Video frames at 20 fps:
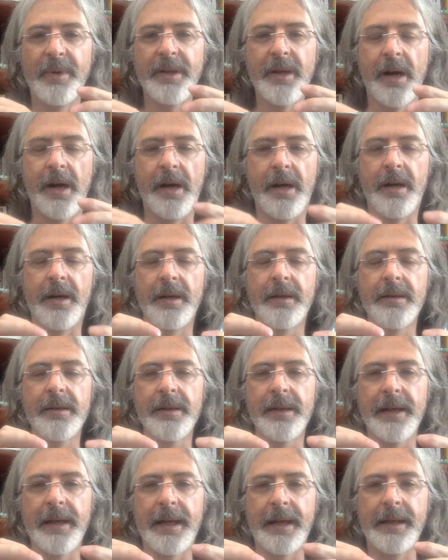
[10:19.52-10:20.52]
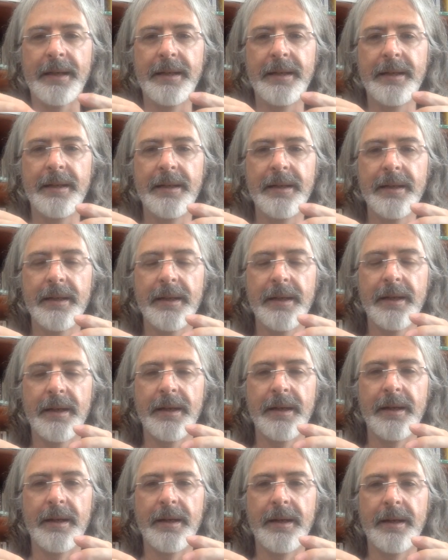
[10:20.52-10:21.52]
art and
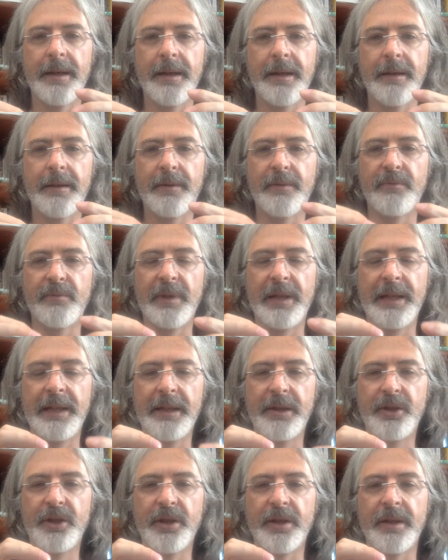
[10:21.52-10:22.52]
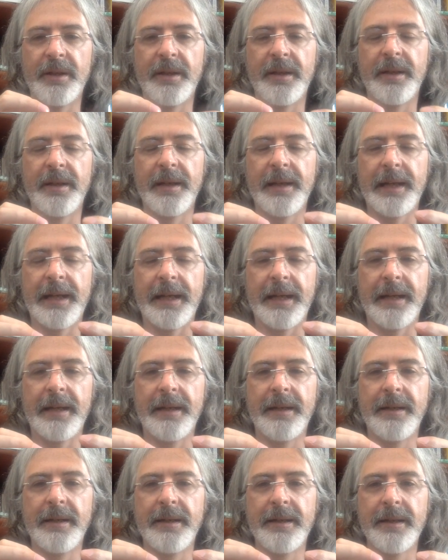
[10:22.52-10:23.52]
religion
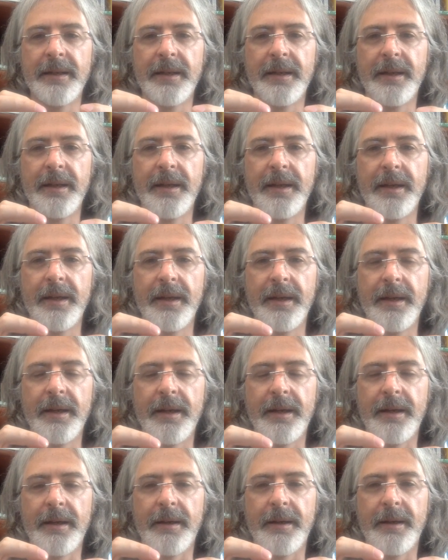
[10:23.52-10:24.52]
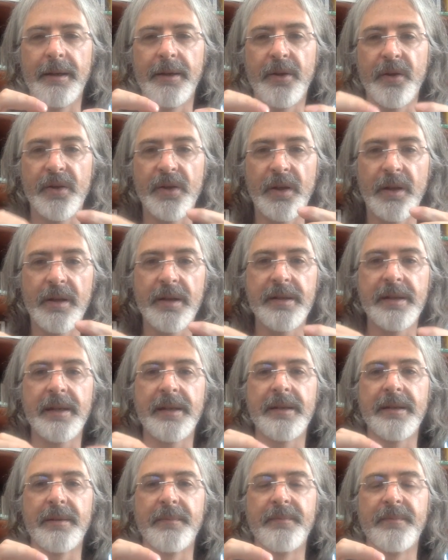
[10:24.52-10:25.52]
and
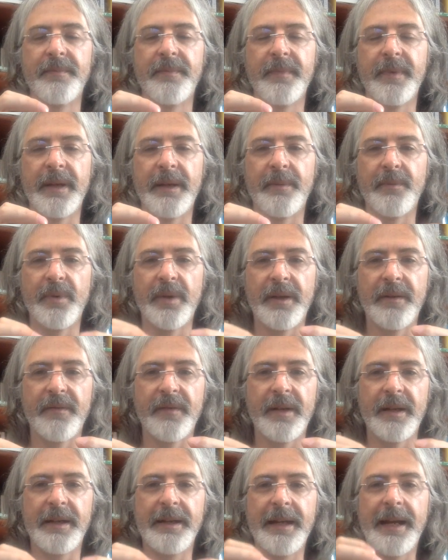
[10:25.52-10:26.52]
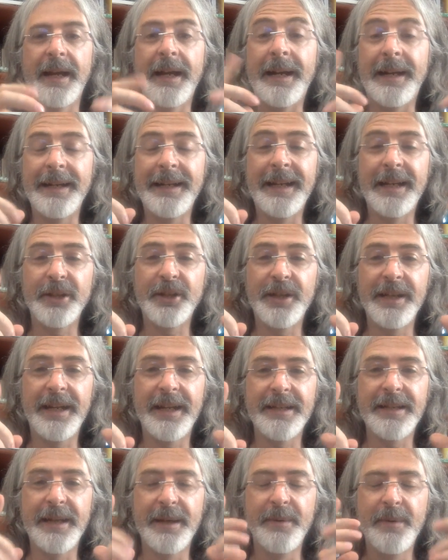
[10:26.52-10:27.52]
Catholicism and whatever, and it actually
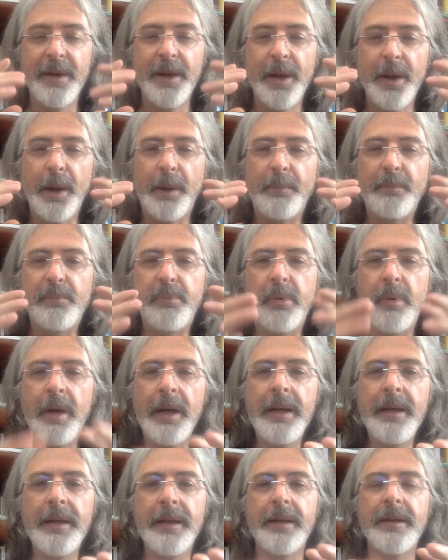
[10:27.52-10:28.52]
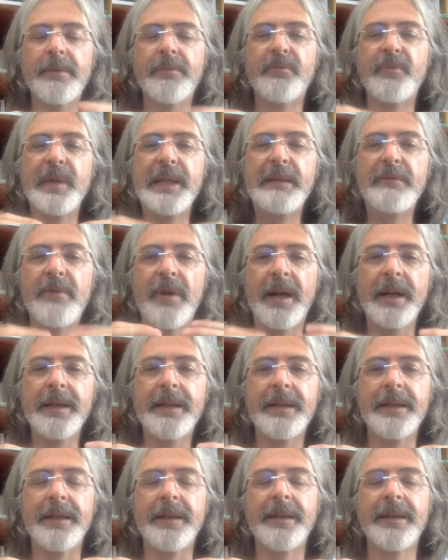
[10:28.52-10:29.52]
has a brilliant
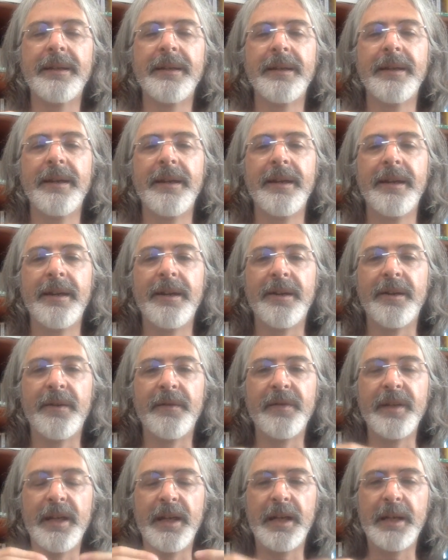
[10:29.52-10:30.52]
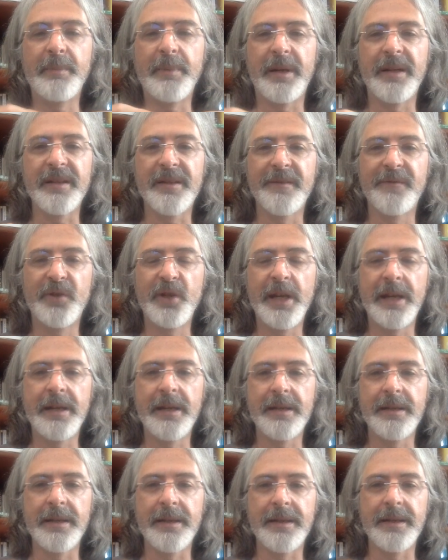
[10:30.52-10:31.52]
rewriting of the early parts of
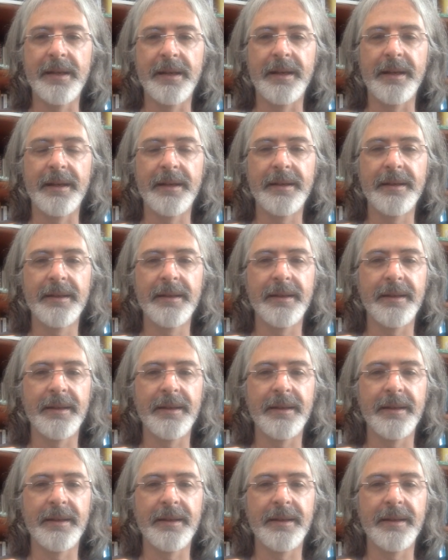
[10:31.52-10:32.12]
Genesis in it.